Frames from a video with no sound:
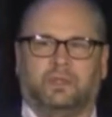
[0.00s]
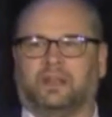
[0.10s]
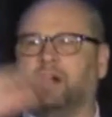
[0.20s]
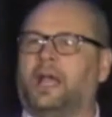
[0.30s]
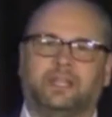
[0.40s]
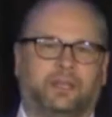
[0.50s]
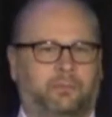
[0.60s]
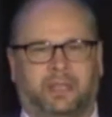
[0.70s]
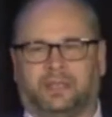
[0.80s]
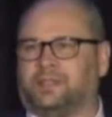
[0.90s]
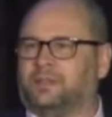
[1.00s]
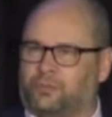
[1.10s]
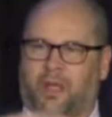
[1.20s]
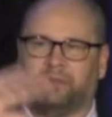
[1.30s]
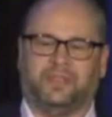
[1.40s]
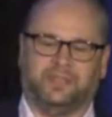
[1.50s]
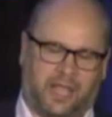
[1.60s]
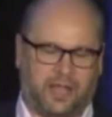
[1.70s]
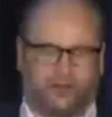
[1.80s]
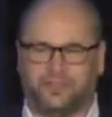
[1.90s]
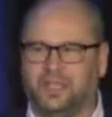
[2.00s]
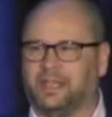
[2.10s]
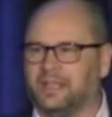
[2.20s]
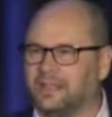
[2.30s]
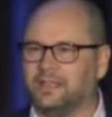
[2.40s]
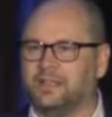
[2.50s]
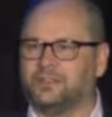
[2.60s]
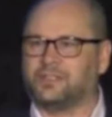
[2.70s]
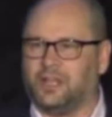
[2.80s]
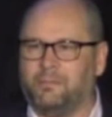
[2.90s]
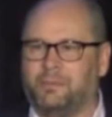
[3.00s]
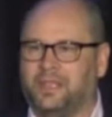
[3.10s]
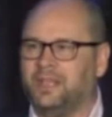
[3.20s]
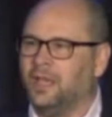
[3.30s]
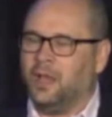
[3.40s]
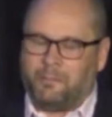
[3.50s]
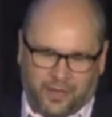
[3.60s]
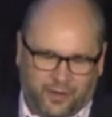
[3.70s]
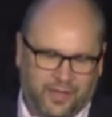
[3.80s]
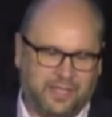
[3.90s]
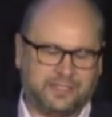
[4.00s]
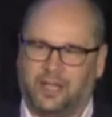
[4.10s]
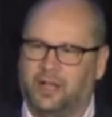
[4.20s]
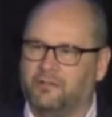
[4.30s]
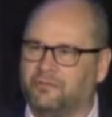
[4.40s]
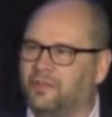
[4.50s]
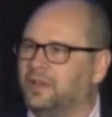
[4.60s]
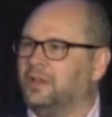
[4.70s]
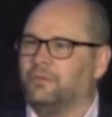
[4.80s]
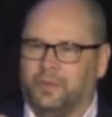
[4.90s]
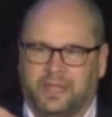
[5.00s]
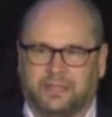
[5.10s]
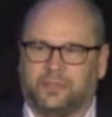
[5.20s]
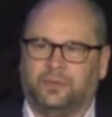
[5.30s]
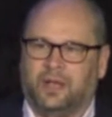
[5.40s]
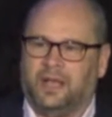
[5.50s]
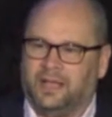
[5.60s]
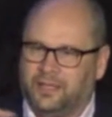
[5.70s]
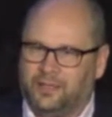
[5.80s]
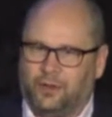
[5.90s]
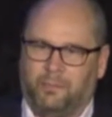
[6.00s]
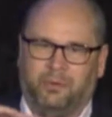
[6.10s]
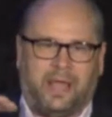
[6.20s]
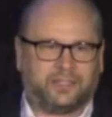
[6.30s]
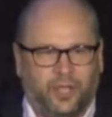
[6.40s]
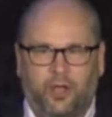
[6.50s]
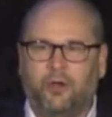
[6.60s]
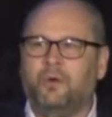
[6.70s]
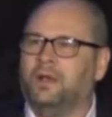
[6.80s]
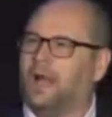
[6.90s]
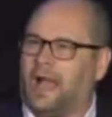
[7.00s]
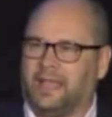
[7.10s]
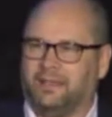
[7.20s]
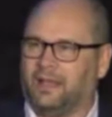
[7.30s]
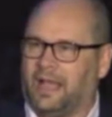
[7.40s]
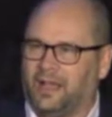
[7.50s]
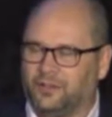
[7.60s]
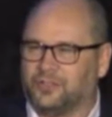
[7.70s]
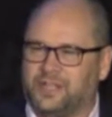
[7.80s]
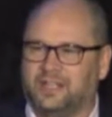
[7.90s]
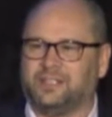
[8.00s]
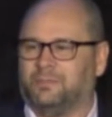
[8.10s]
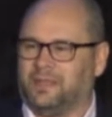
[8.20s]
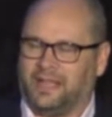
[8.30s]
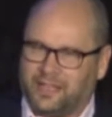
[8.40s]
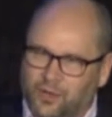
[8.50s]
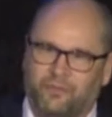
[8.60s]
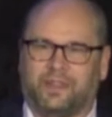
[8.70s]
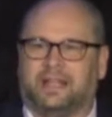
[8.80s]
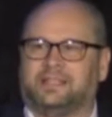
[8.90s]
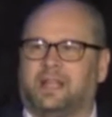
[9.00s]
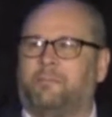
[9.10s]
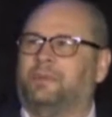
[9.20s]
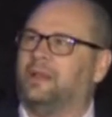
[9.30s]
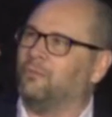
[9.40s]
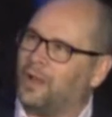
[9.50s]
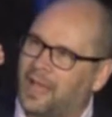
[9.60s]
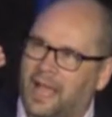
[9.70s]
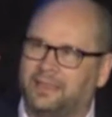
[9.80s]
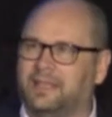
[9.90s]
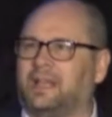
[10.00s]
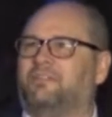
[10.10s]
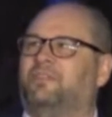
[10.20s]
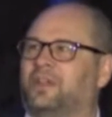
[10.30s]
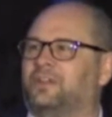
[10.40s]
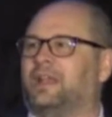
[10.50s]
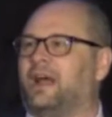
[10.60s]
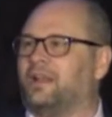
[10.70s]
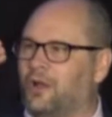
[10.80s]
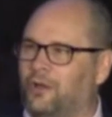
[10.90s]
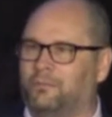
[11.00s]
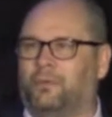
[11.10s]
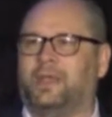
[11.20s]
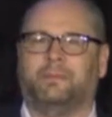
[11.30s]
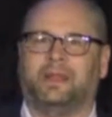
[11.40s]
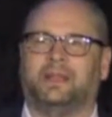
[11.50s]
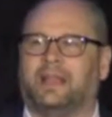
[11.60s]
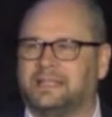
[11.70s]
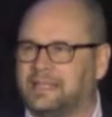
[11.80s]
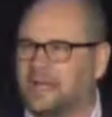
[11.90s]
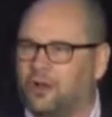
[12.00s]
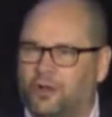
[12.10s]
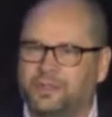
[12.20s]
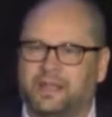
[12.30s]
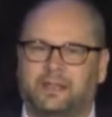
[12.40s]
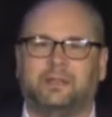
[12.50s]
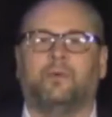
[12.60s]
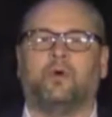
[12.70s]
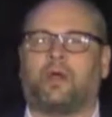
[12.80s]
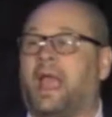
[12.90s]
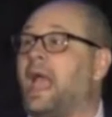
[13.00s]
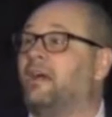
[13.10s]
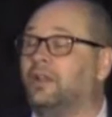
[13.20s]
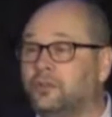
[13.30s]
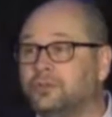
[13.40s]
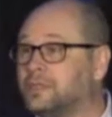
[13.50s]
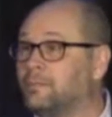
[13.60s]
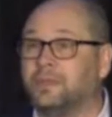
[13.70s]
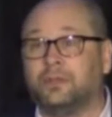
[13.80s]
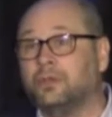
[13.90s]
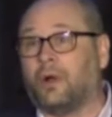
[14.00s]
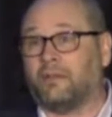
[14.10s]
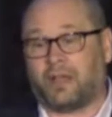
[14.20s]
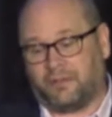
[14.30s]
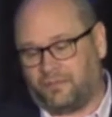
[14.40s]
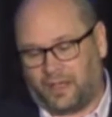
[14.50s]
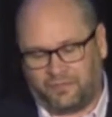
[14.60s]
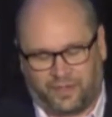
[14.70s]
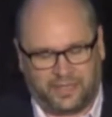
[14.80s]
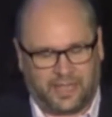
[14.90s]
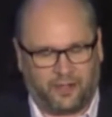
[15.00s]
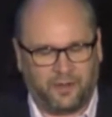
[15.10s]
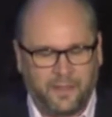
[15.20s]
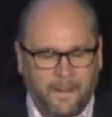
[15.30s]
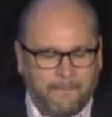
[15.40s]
enlightenment throughout the entire thing. There's going to be periods of, we get to a plateau, I understand something, I get over that step, and then I think I figured it out, oh, wait a minute, and that's not called that anymore. I knew something new, I find out.